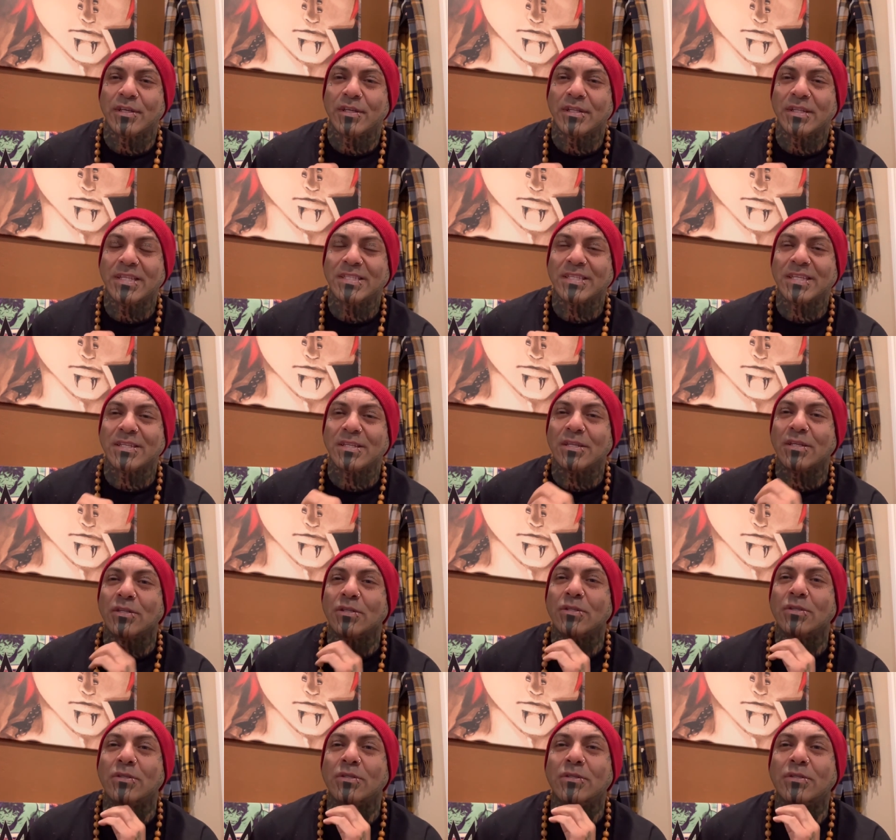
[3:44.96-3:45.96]
Listen,
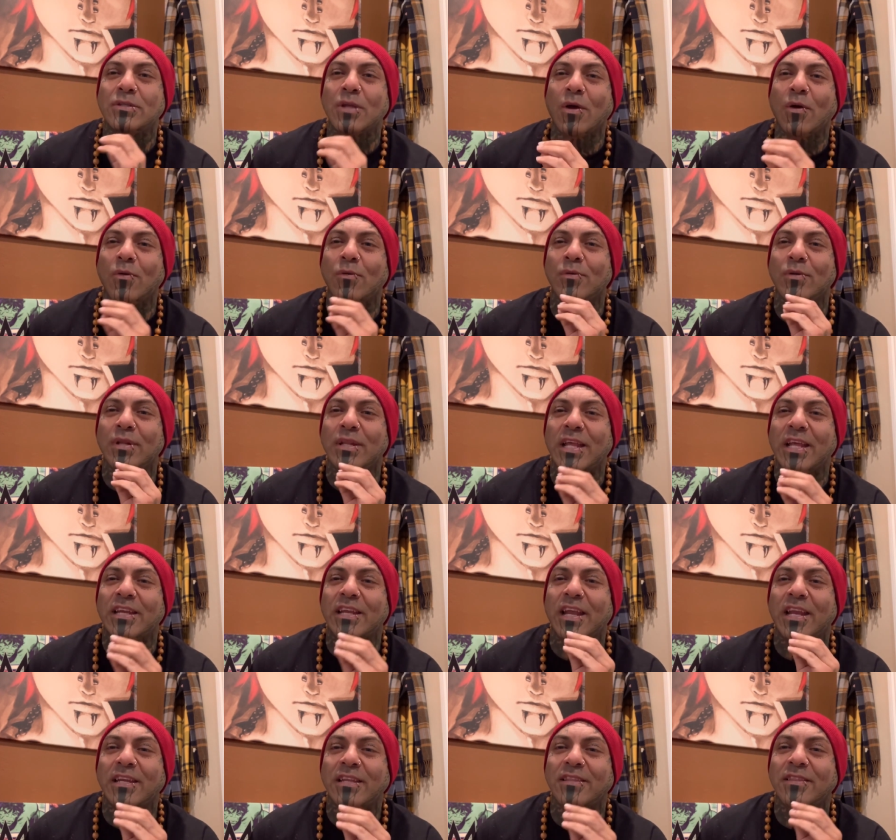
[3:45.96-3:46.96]
don't
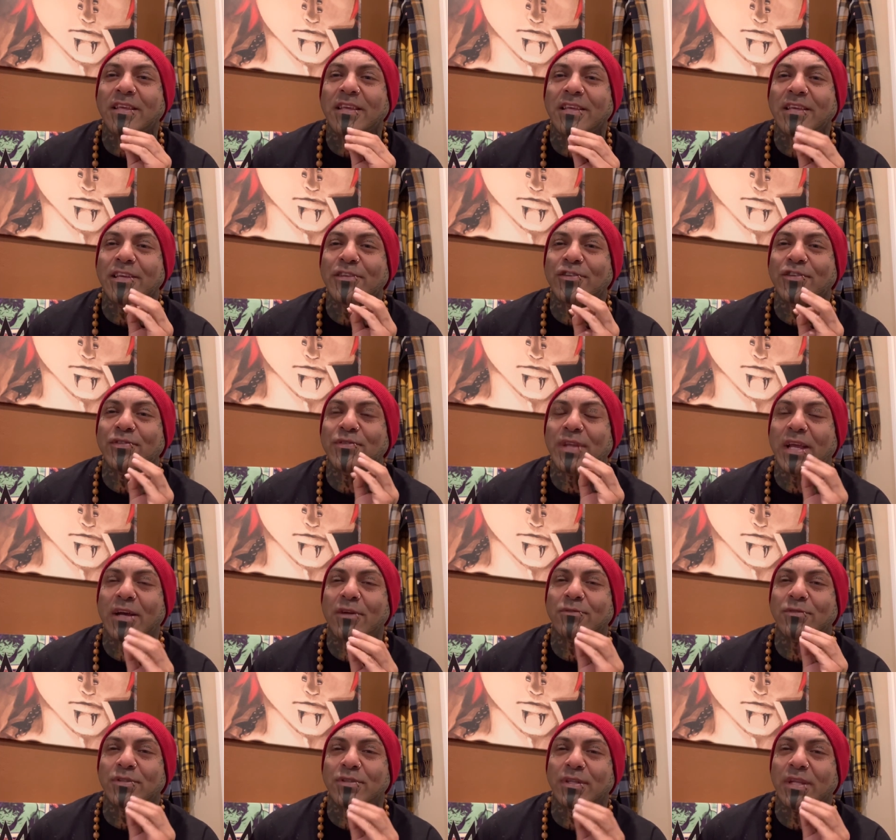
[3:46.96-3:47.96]
let anything get you
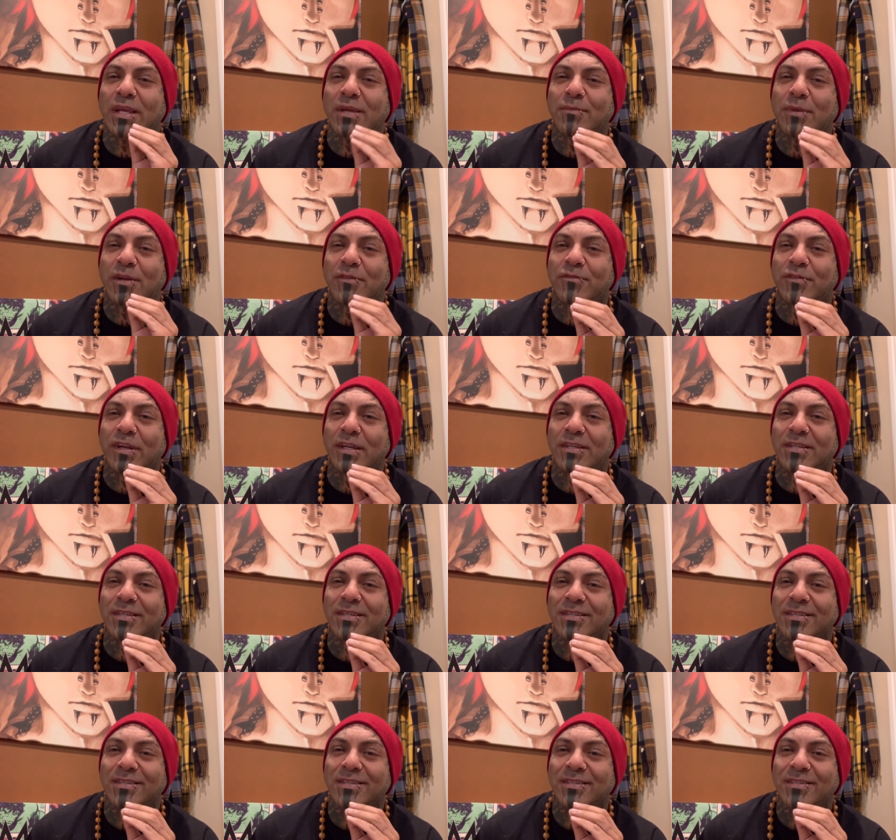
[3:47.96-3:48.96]
down today, my friend.
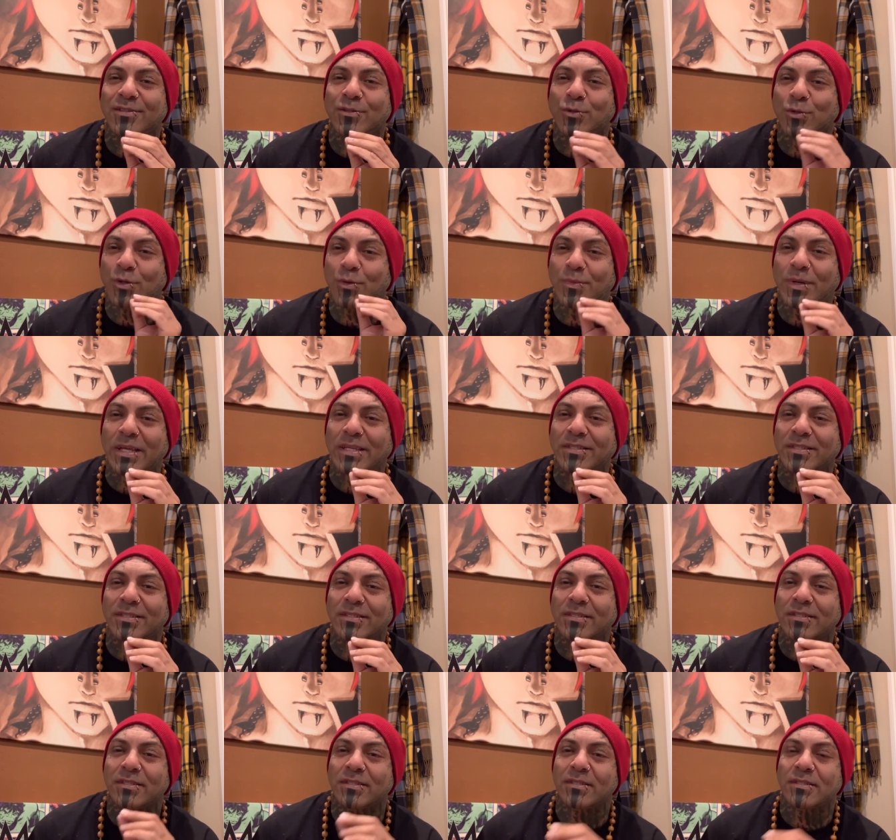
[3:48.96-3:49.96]
Do your best.